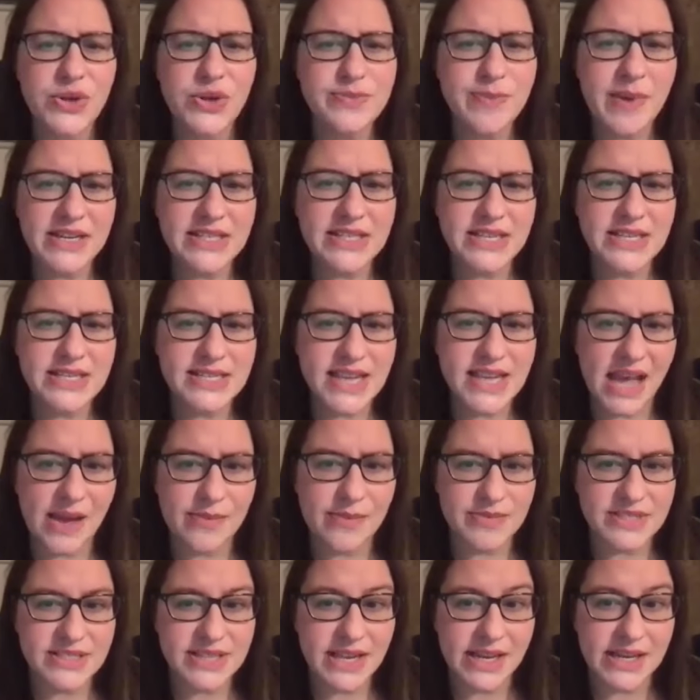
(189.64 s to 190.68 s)
back to his
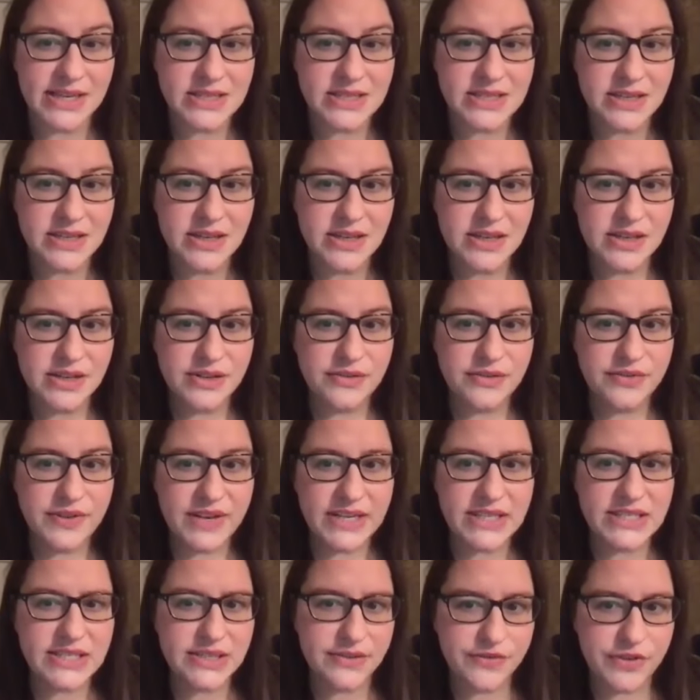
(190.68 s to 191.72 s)
campsite,
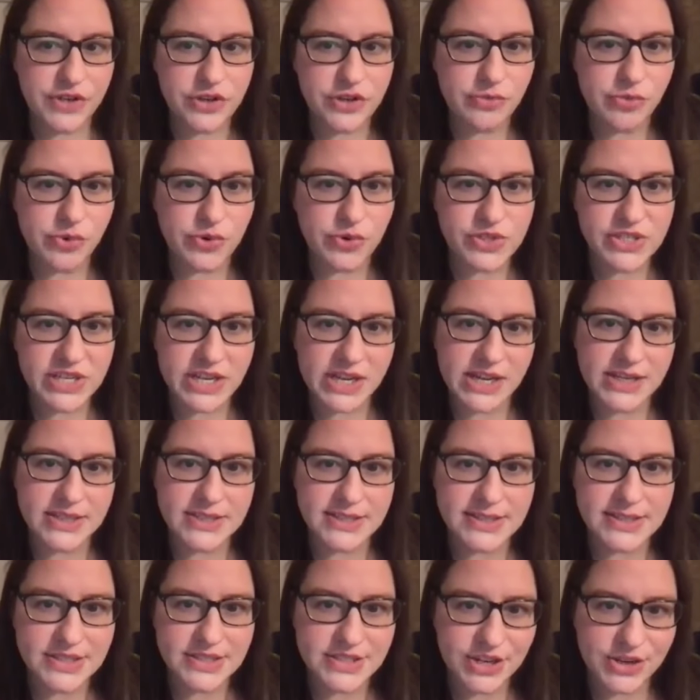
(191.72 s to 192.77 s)
flicks a few more turds
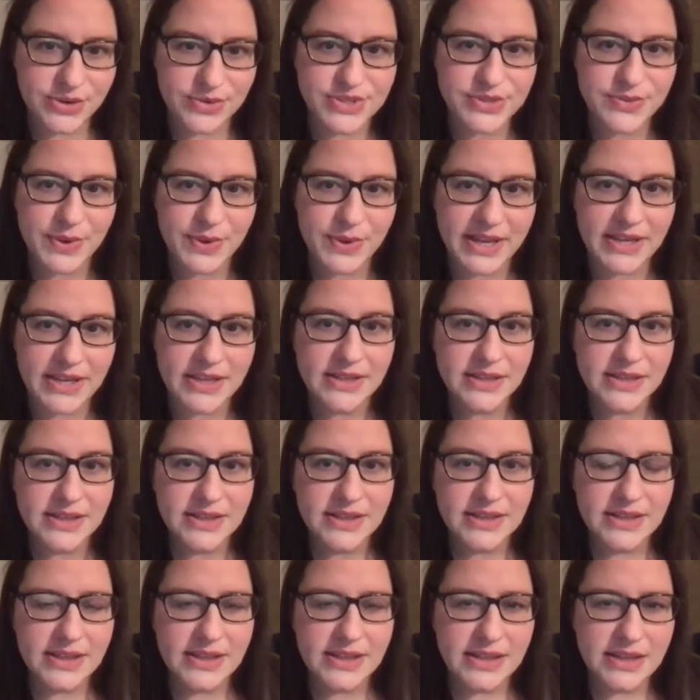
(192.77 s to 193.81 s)
and stones away.
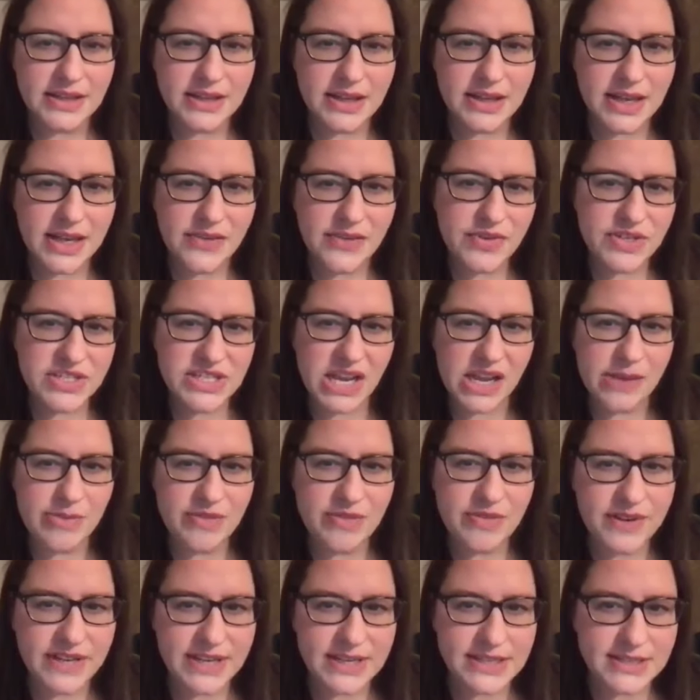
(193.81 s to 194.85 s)
Every time he
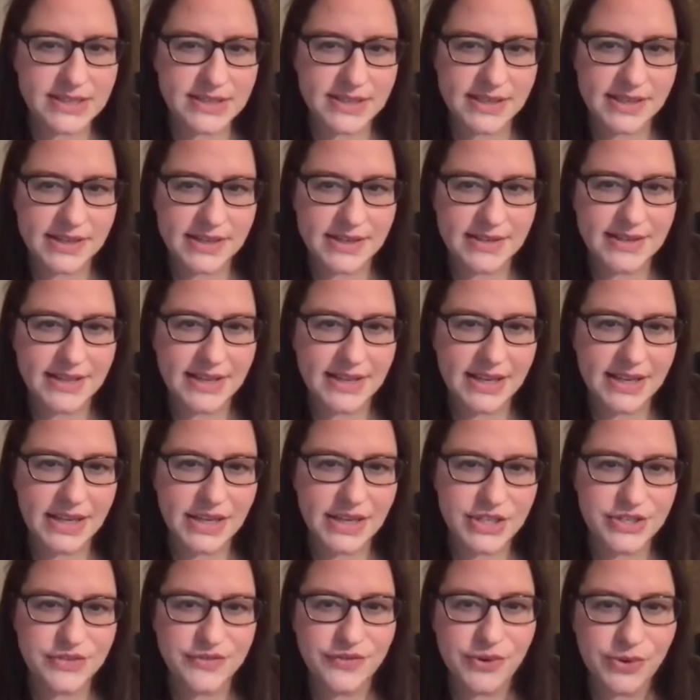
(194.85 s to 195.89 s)
flicks a turd, they
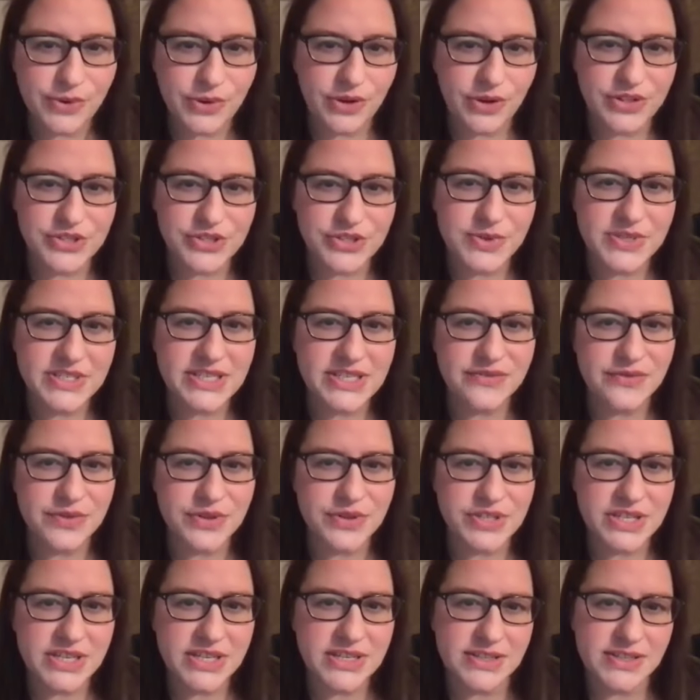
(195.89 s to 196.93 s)
each fall onto a different
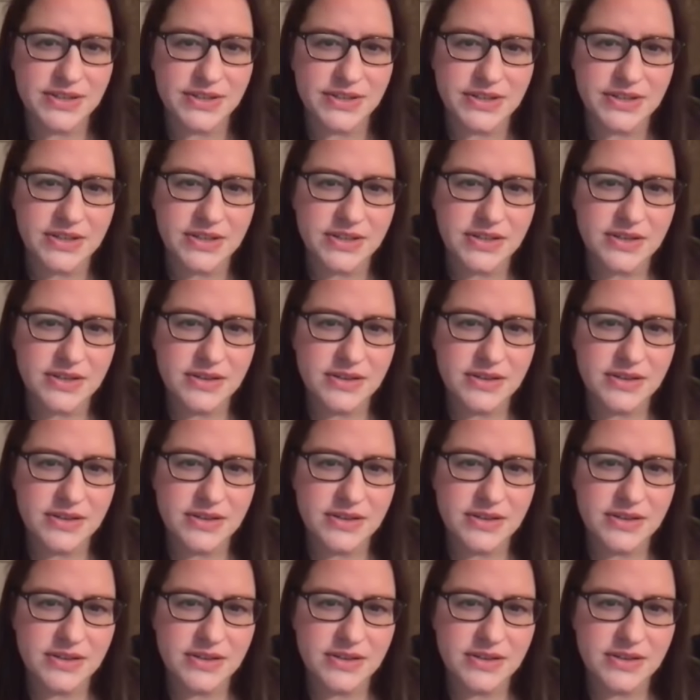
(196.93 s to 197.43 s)
tussock.